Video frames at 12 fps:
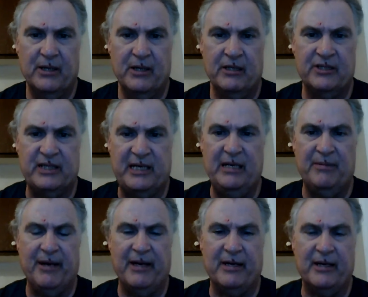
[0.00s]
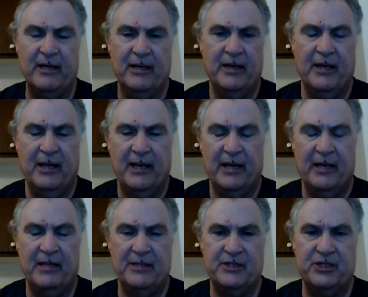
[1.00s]
is KeyBank,
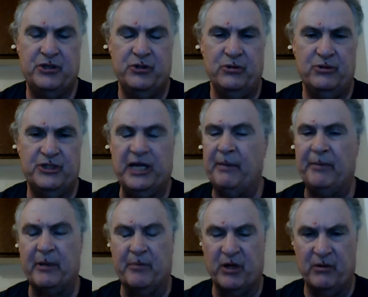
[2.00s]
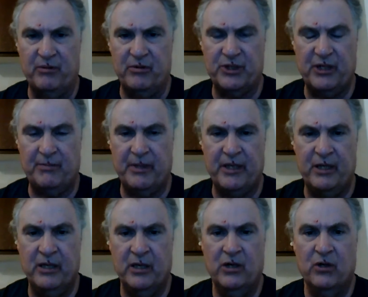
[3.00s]
is to set up an appointment with
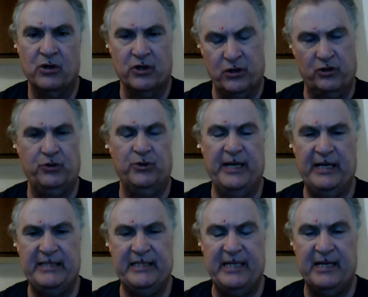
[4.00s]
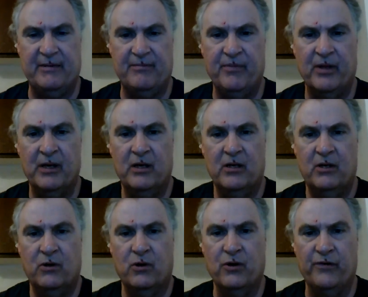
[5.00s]
somebody, or go to an ATM,
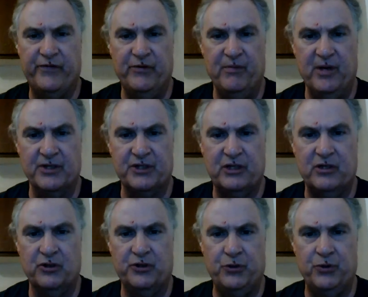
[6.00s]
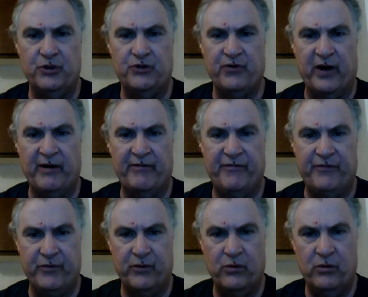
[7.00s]
or if you must, go to a
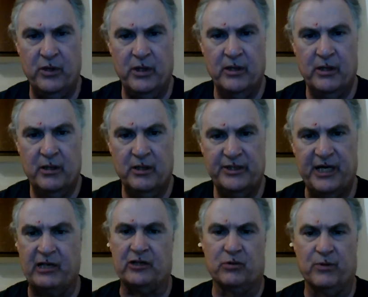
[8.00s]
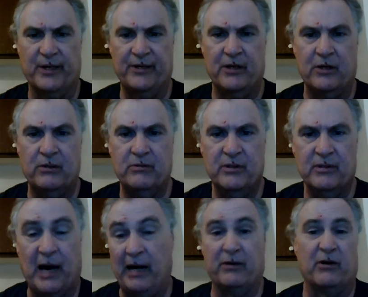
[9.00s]
drive-through teller window.
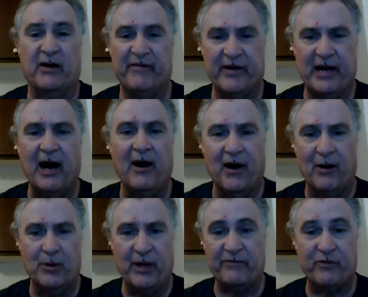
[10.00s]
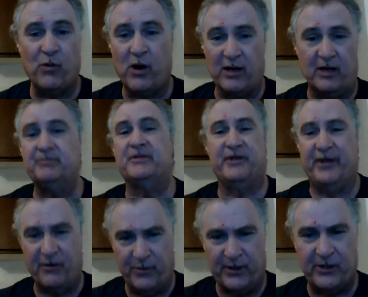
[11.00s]
I don't have a car. I would have to walk up to
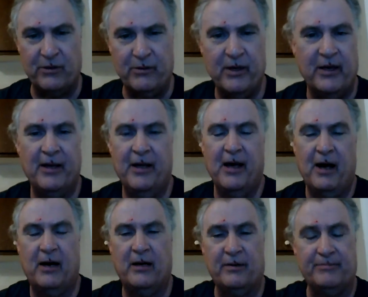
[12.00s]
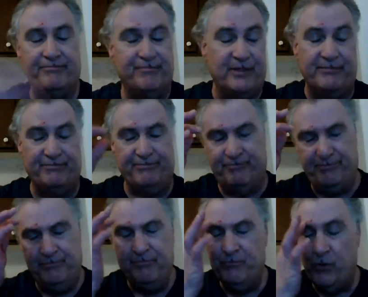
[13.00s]
that window, but
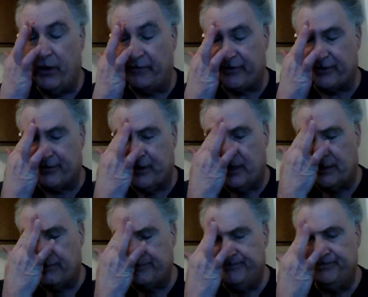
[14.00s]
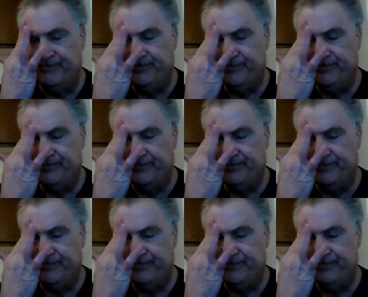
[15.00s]
whatever.